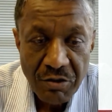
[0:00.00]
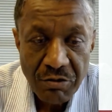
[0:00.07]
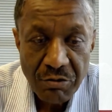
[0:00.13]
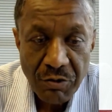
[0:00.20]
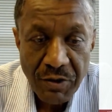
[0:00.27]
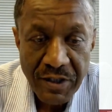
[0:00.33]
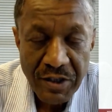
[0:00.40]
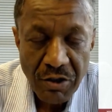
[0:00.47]

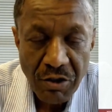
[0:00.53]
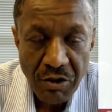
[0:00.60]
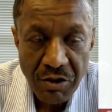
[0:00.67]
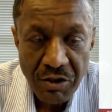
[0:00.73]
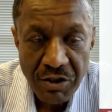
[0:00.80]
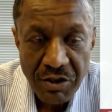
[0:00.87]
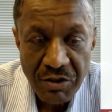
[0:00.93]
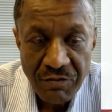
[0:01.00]
So I
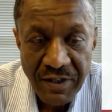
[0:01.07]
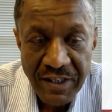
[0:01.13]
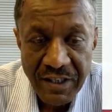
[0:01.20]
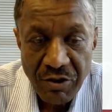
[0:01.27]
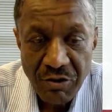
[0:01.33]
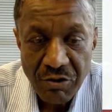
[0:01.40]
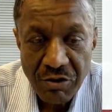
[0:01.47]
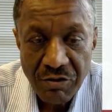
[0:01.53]
thought, why
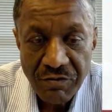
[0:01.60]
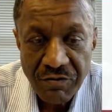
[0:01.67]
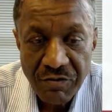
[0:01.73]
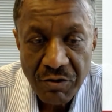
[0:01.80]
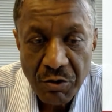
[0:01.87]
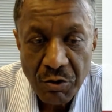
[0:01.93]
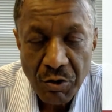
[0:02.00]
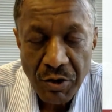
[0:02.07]
not
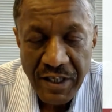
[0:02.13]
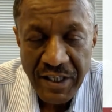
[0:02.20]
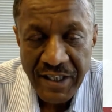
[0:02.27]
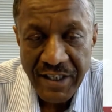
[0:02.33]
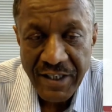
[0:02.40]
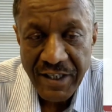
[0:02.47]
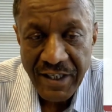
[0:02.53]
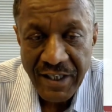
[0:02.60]
go
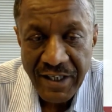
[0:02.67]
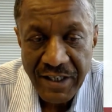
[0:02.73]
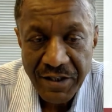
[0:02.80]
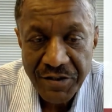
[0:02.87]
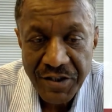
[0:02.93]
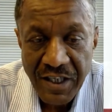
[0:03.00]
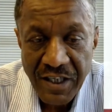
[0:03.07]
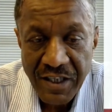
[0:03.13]
ahead and
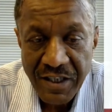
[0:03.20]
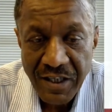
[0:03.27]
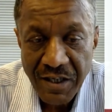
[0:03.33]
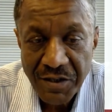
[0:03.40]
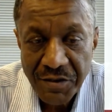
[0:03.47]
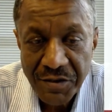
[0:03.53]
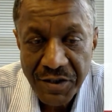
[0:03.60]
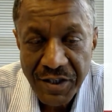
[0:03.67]
start
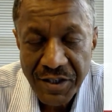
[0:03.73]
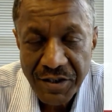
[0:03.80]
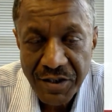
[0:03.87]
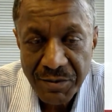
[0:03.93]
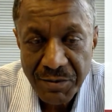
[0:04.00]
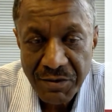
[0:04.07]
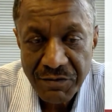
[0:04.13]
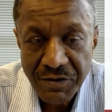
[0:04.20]
answering
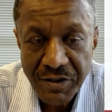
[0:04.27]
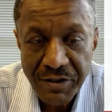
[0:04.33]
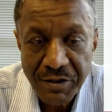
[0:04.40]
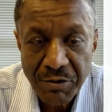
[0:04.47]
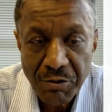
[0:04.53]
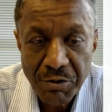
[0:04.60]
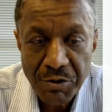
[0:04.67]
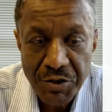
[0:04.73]
some of these
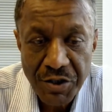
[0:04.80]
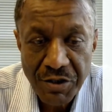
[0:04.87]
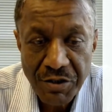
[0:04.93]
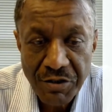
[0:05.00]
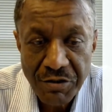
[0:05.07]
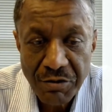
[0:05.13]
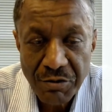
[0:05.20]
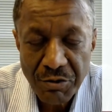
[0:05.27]

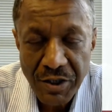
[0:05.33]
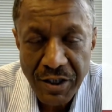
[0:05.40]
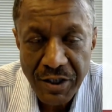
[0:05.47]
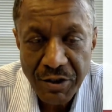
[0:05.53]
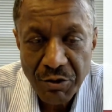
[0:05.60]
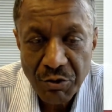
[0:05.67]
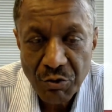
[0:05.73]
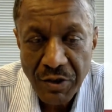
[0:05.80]
questions so
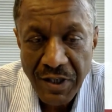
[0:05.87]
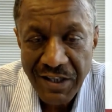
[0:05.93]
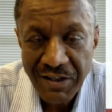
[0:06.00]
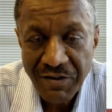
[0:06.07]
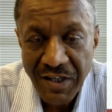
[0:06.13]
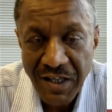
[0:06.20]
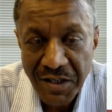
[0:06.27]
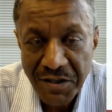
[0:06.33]
that you
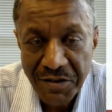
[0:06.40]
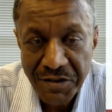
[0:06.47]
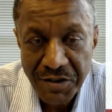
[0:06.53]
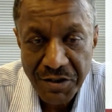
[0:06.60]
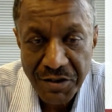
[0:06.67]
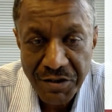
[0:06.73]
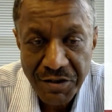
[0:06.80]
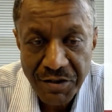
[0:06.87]
have
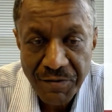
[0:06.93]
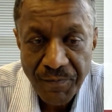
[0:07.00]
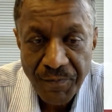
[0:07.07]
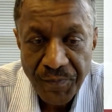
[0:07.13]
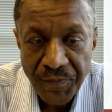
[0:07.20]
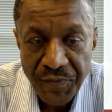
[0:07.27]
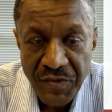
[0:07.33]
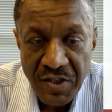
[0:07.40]
answers
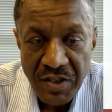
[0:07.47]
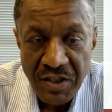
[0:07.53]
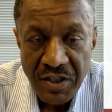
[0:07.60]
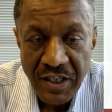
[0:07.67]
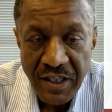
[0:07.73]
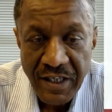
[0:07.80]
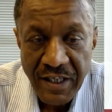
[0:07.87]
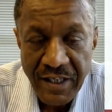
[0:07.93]

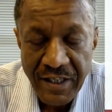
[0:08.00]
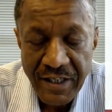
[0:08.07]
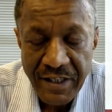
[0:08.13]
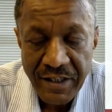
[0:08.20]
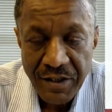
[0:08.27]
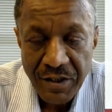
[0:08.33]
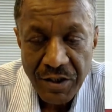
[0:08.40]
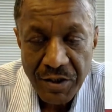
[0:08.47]

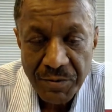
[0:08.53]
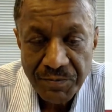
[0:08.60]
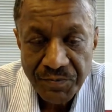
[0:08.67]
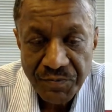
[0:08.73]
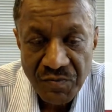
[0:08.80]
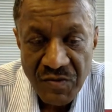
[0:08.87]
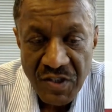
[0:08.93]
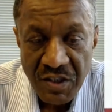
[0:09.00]
and uh,
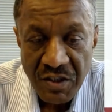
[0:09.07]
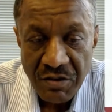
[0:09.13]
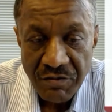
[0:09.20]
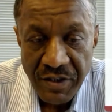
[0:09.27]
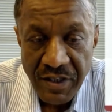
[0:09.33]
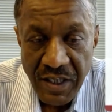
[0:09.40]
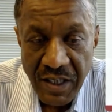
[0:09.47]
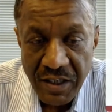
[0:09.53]

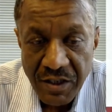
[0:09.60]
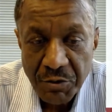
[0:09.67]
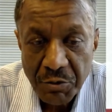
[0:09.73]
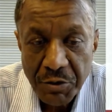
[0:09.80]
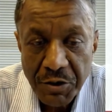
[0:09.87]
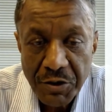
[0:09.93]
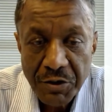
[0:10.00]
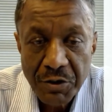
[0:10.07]
we are
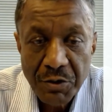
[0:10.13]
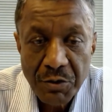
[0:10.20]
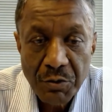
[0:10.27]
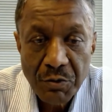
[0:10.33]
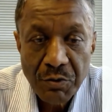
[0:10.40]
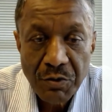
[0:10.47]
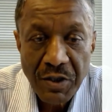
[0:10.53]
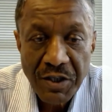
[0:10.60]
going to
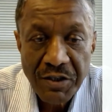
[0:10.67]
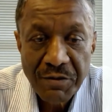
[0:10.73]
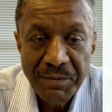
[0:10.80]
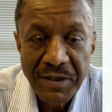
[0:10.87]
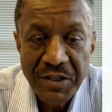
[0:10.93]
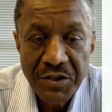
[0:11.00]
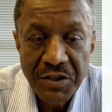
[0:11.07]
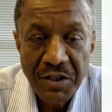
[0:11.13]
do a
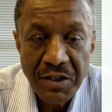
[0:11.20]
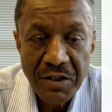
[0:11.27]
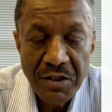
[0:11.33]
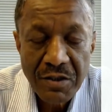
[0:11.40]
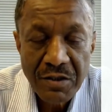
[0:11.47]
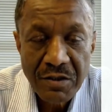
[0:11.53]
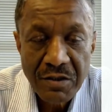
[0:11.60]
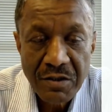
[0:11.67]
special
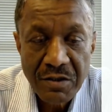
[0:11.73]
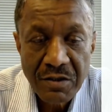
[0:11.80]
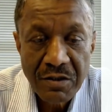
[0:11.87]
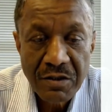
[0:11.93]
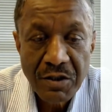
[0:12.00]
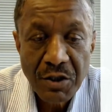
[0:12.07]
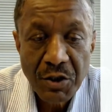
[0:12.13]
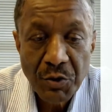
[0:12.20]

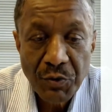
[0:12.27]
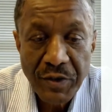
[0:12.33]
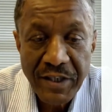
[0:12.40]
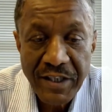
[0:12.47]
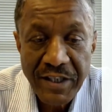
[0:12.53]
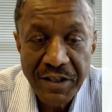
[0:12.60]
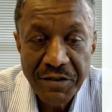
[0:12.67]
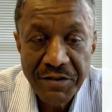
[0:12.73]

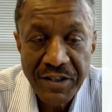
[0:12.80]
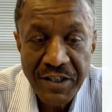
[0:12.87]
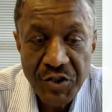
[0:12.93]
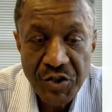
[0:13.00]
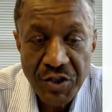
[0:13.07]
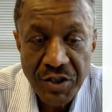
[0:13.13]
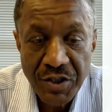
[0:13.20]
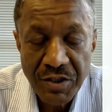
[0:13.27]
Q&A
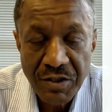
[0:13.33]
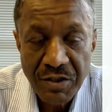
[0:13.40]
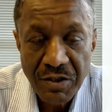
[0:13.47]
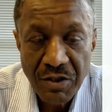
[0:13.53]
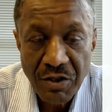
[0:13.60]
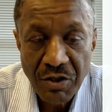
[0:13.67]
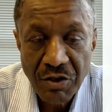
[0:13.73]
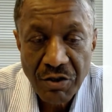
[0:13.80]
session
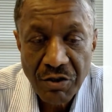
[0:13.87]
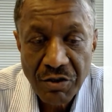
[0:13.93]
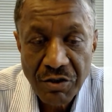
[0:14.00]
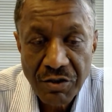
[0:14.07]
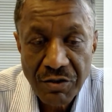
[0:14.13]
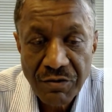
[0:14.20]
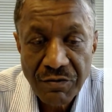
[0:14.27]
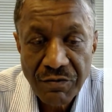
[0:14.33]

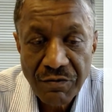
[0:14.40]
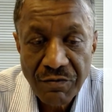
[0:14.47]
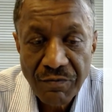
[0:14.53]
on